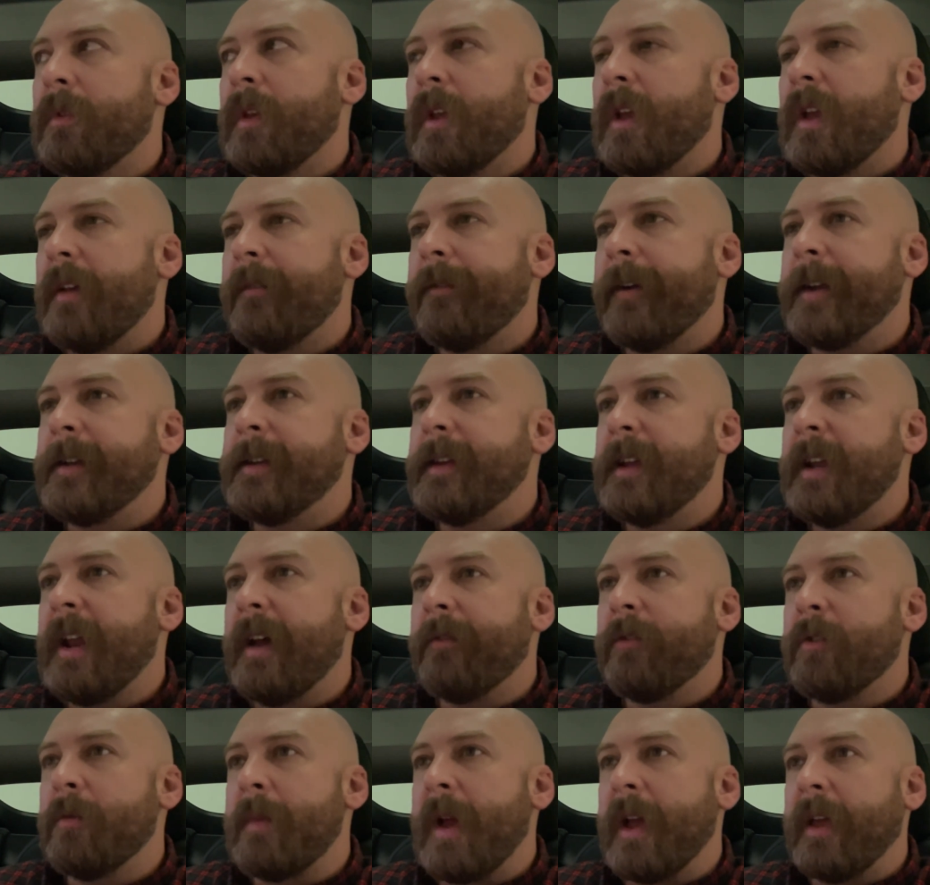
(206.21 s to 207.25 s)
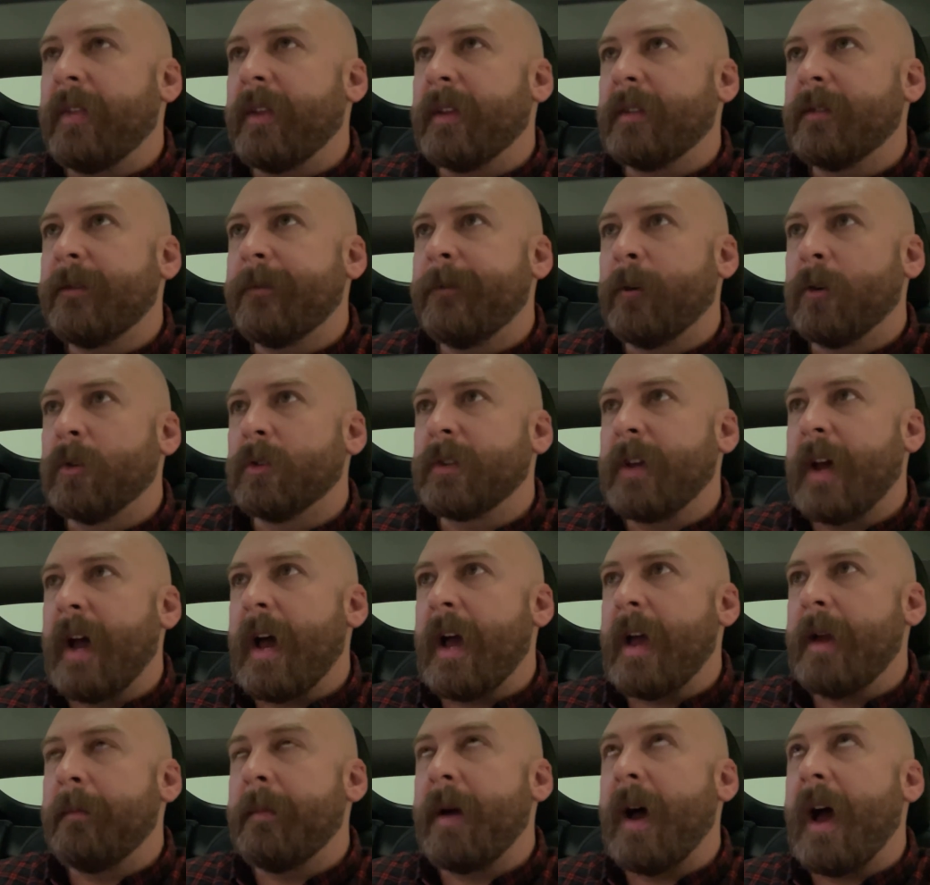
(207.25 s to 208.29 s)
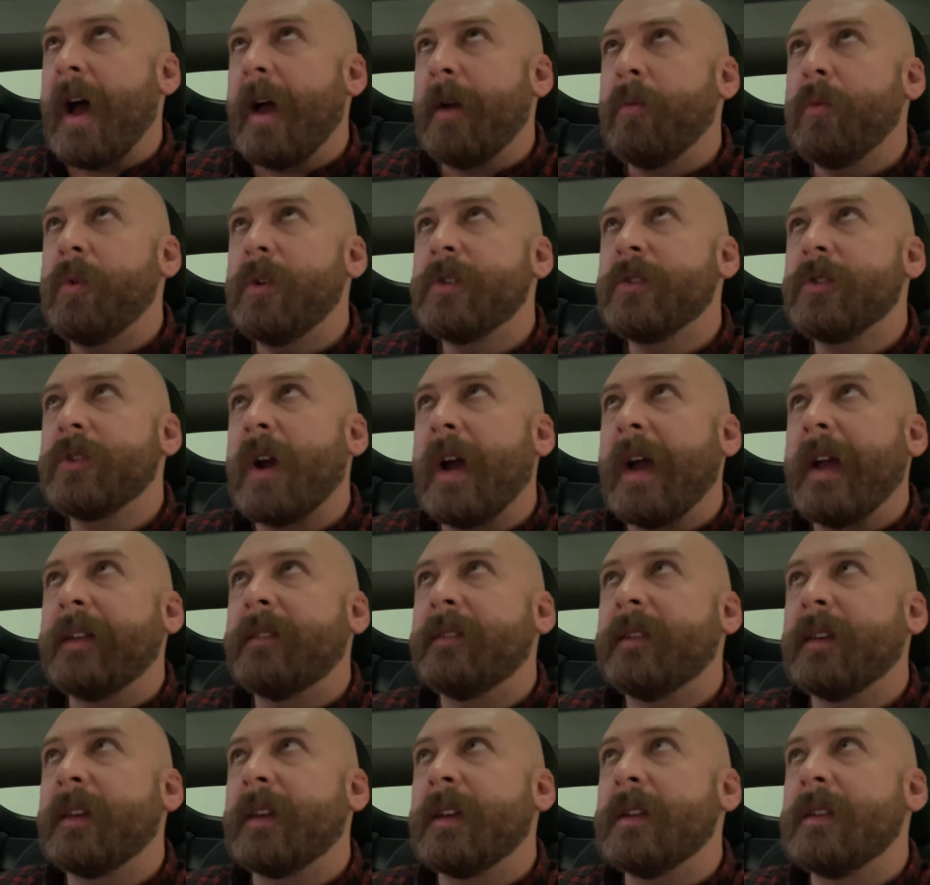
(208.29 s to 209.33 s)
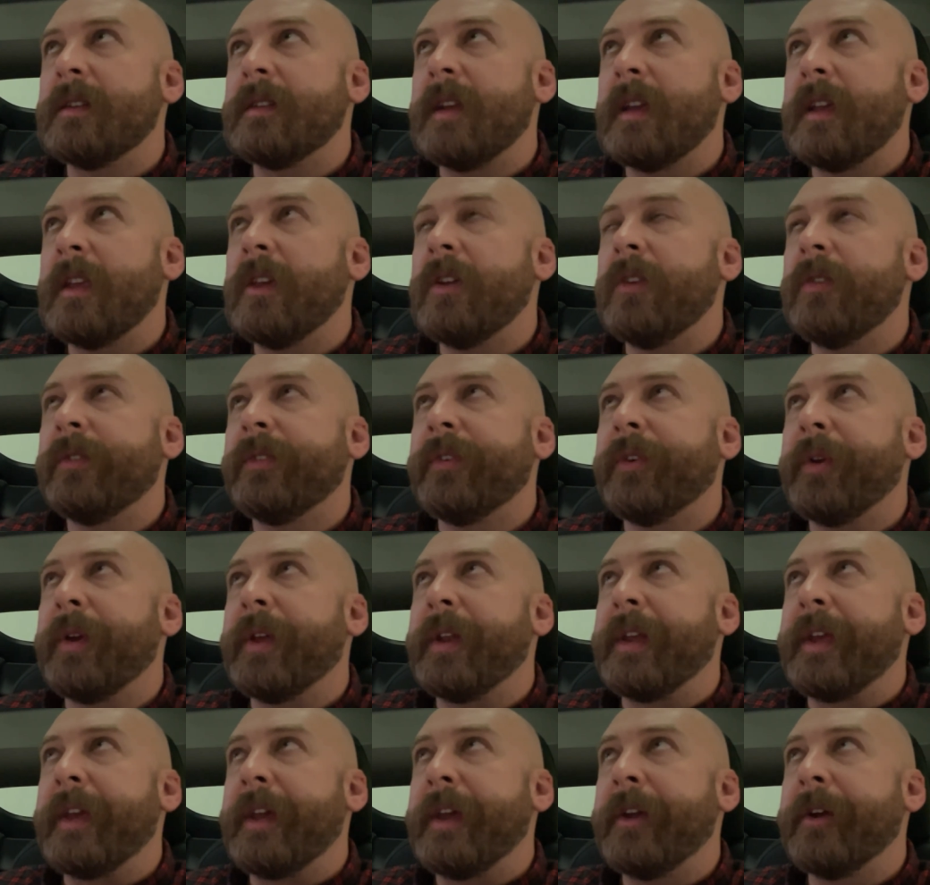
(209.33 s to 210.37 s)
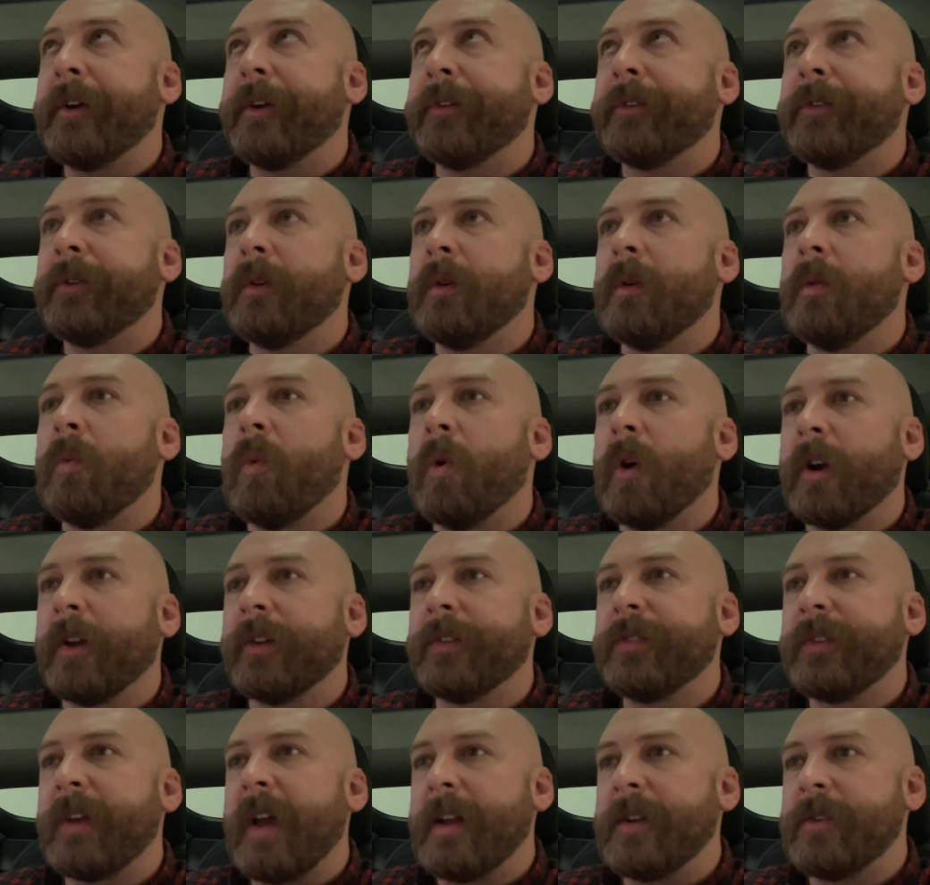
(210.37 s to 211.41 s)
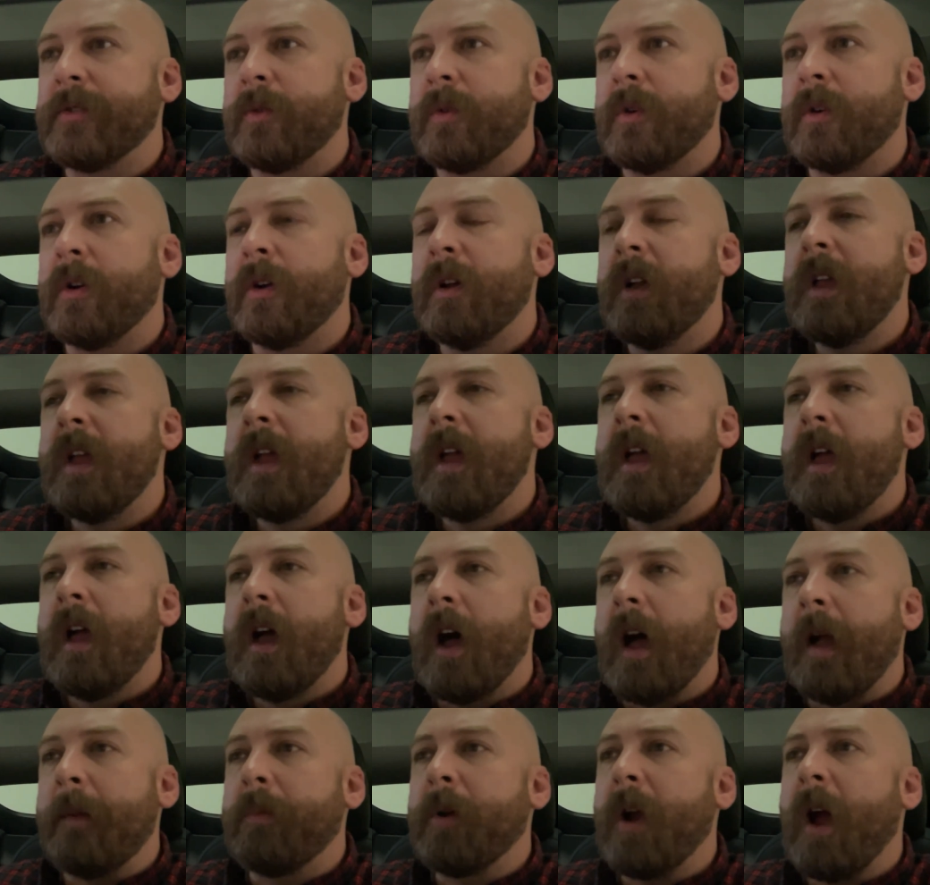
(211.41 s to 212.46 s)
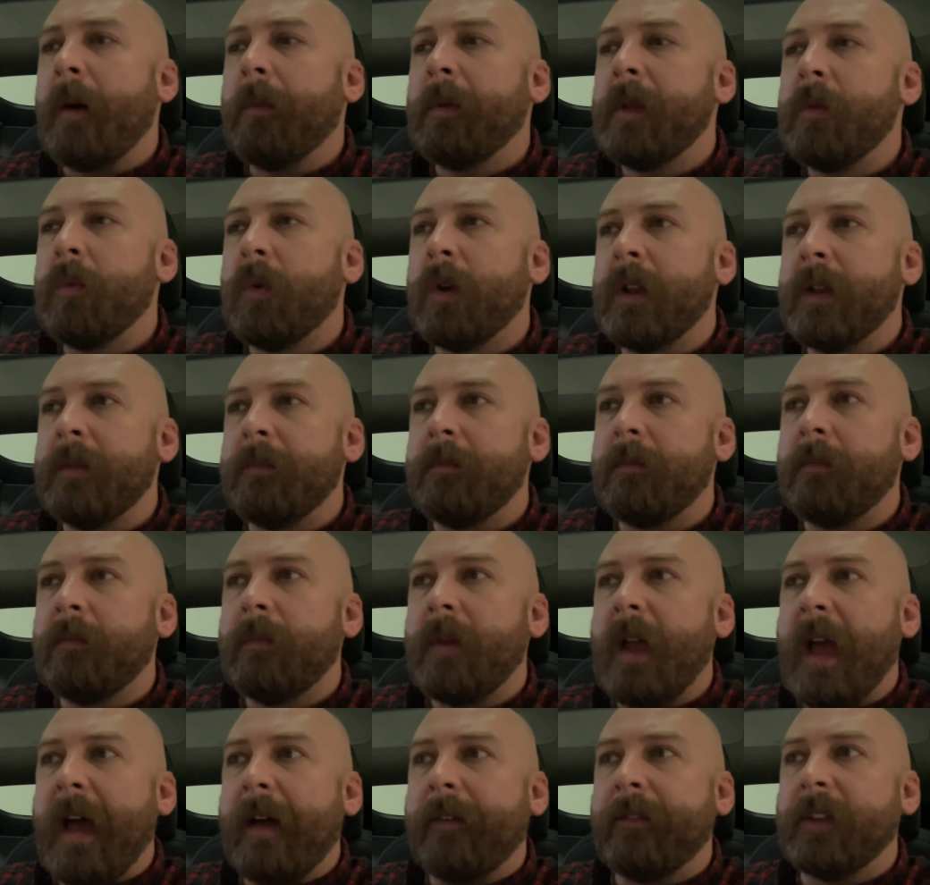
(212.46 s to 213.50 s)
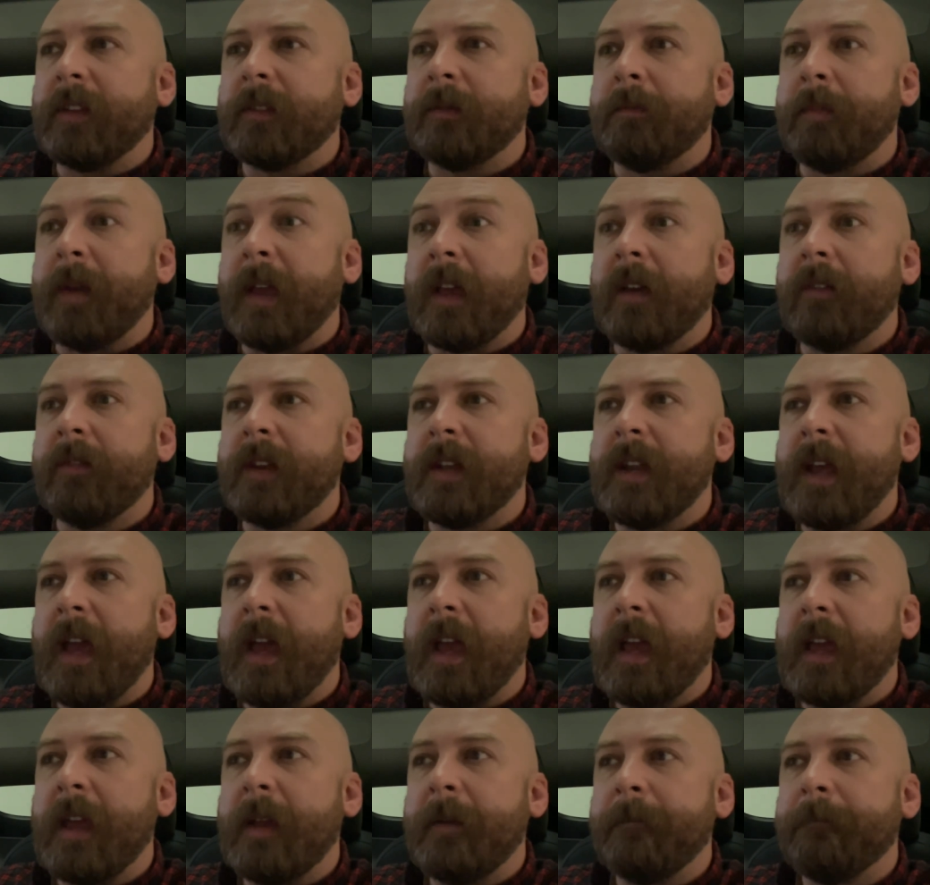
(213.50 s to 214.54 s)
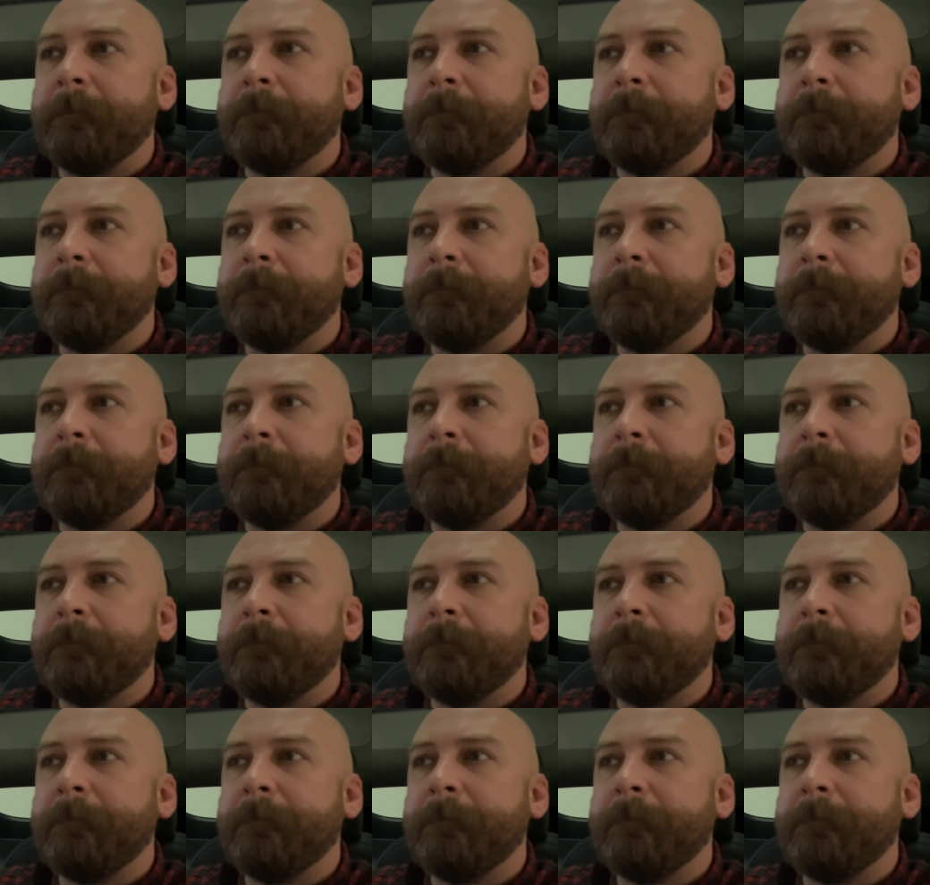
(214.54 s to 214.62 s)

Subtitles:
If I did ever make this full time, I would try to continue to adhere to a work schedule. I probably wouldn't have as big of a day